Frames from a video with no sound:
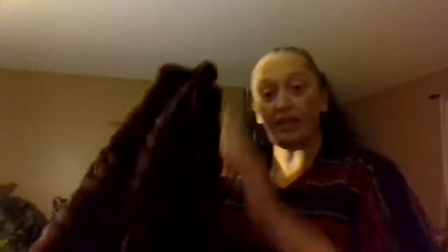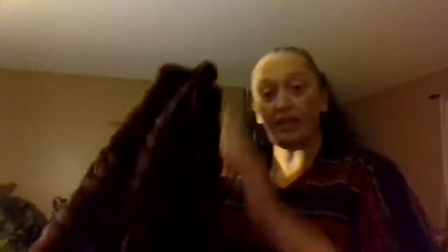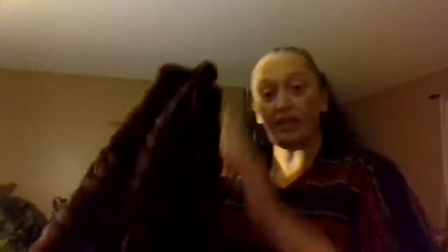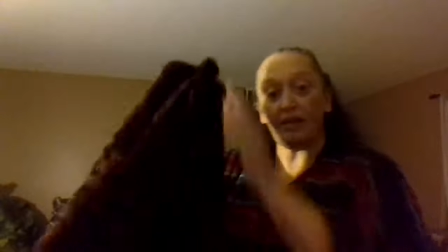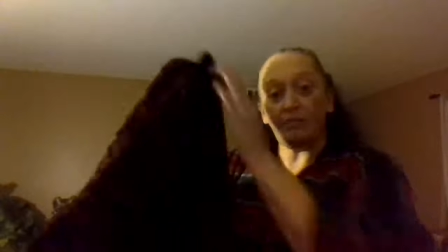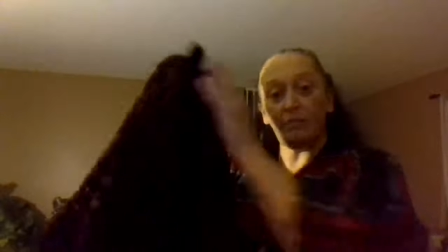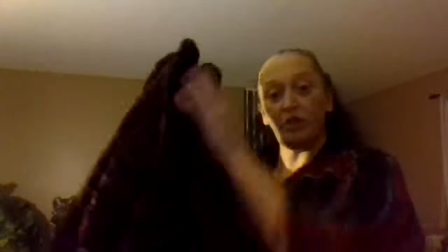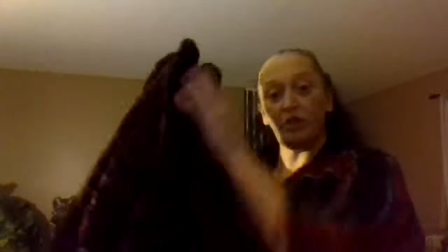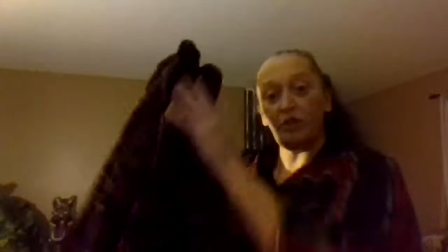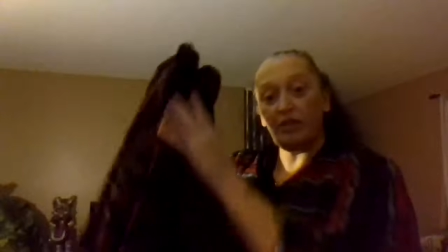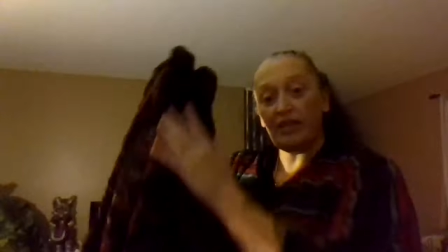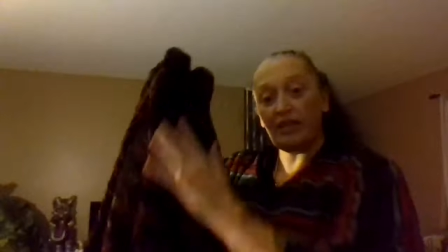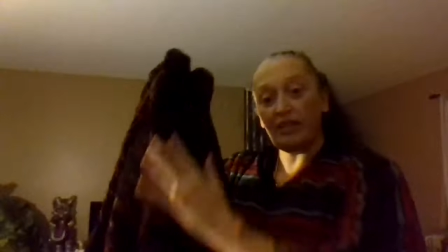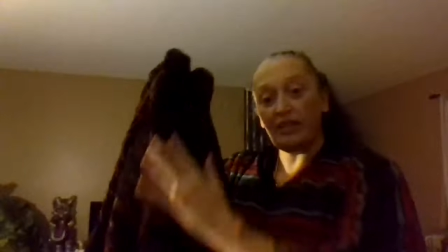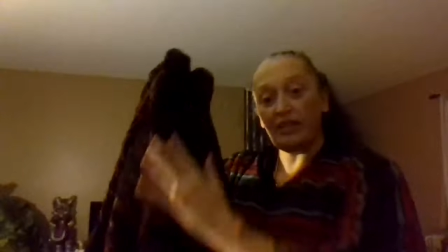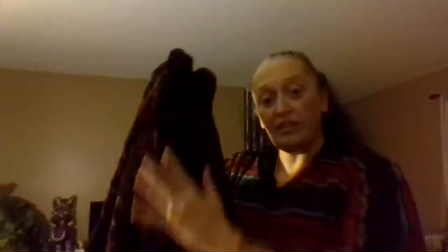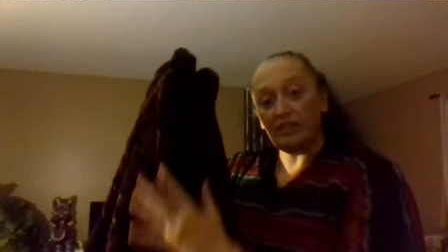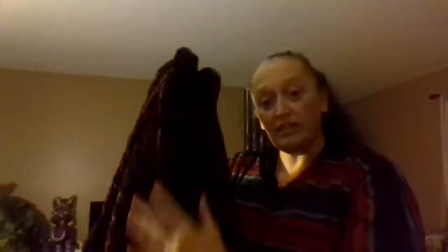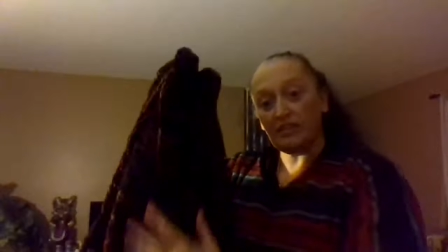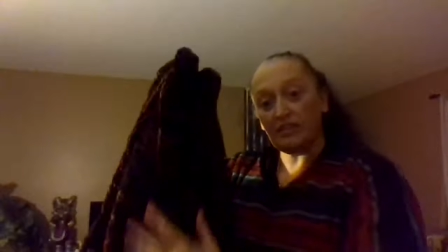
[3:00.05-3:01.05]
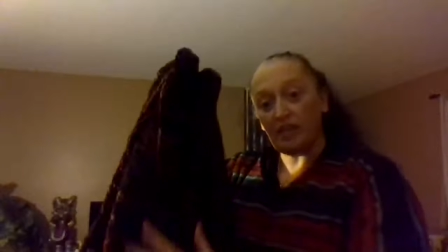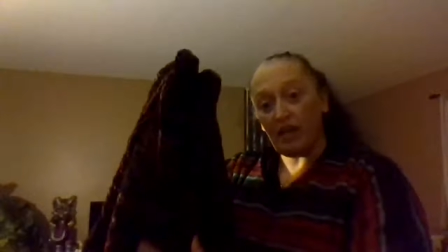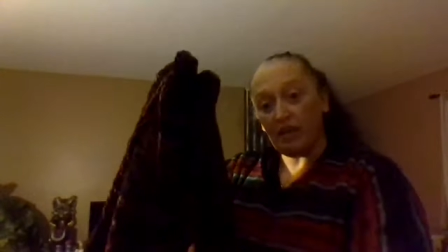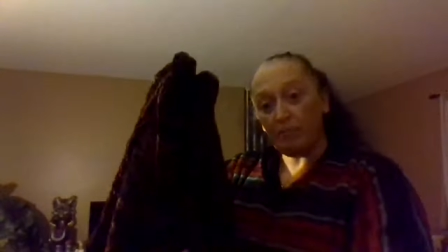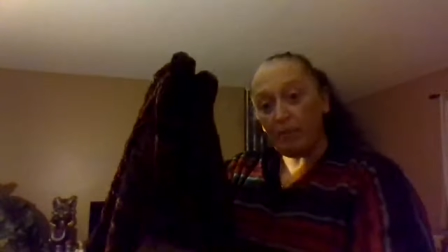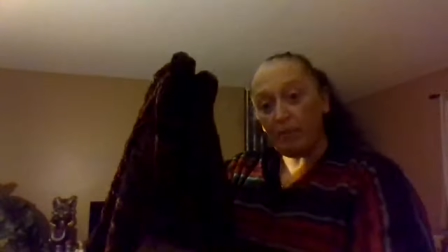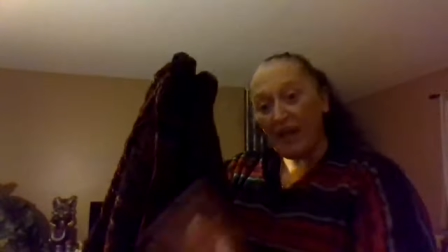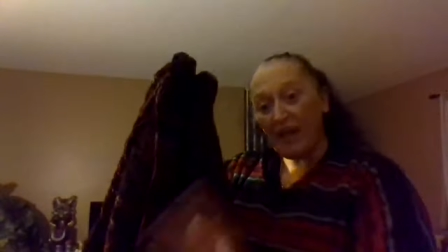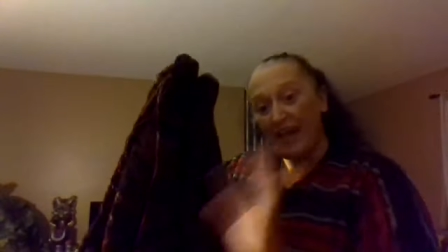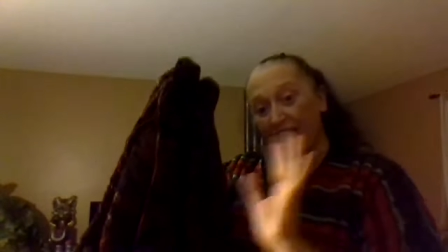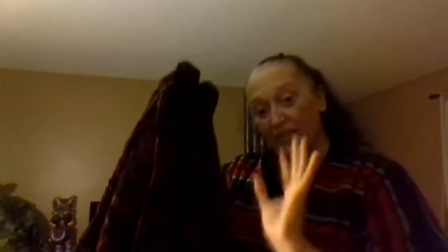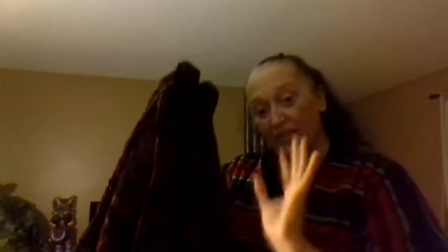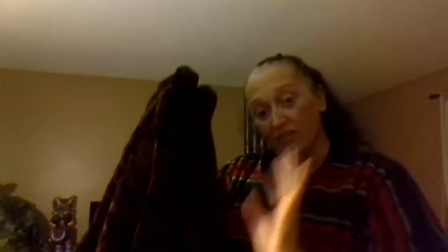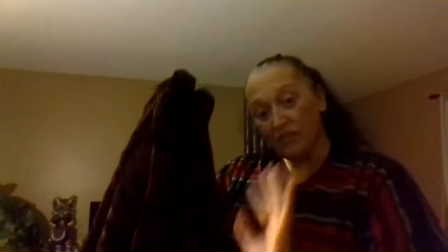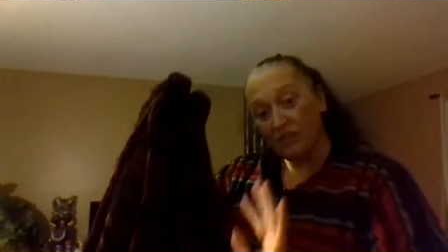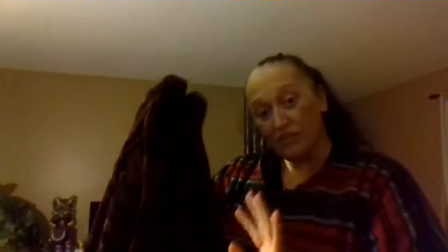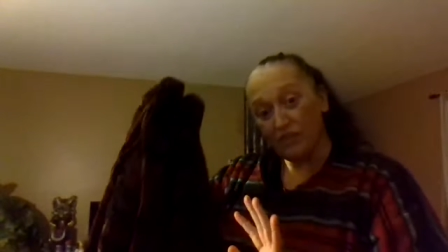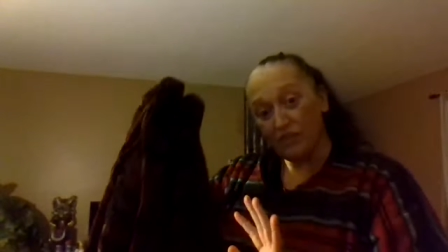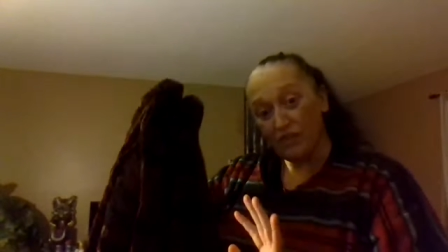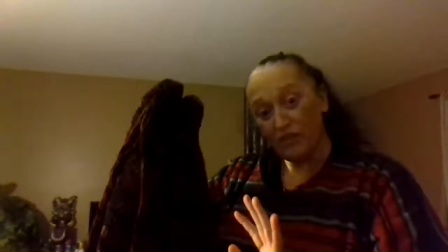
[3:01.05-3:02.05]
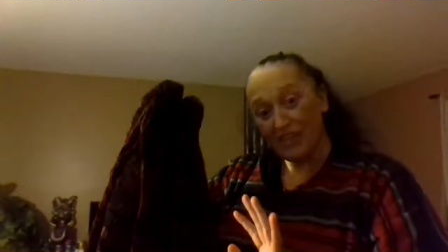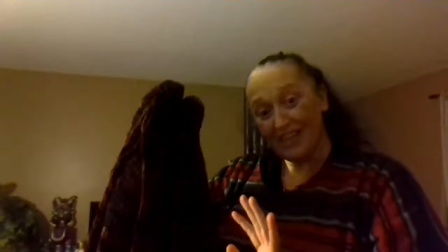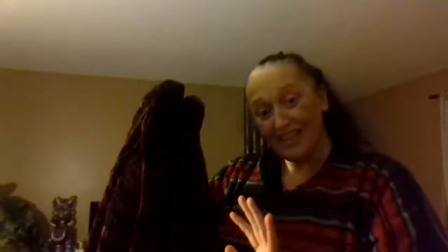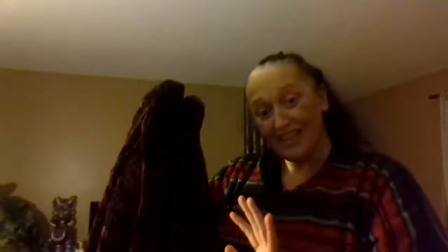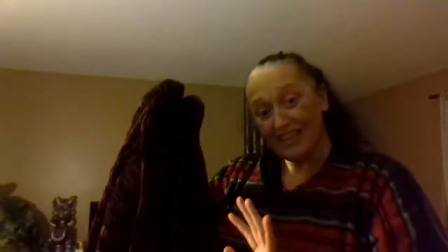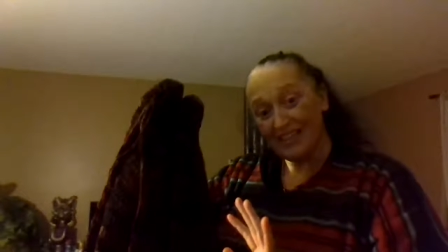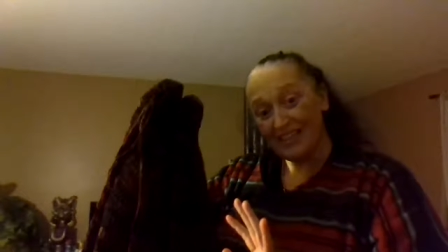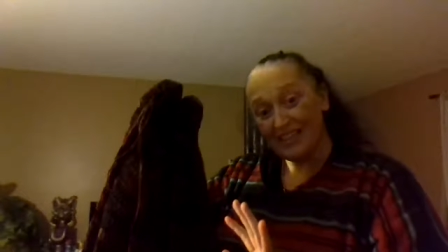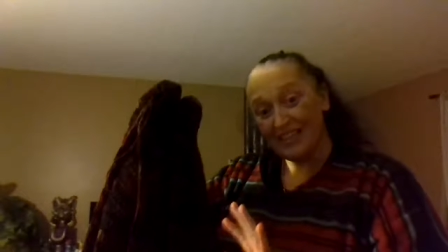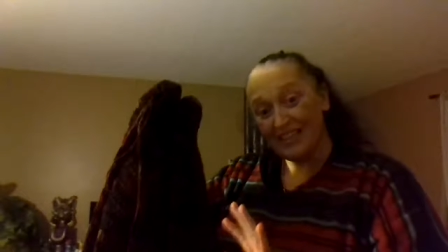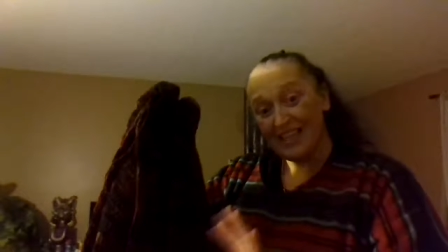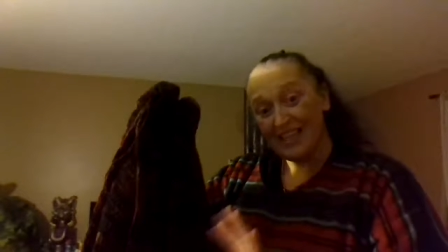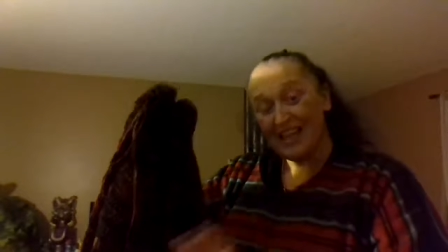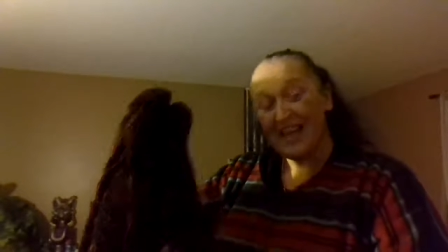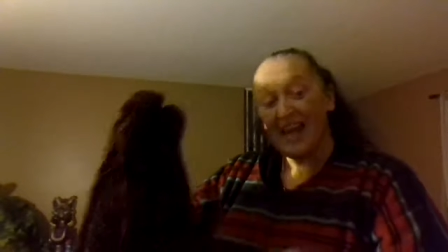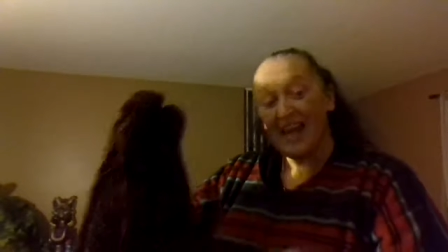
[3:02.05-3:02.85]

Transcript: thing I'm doing is side panels for this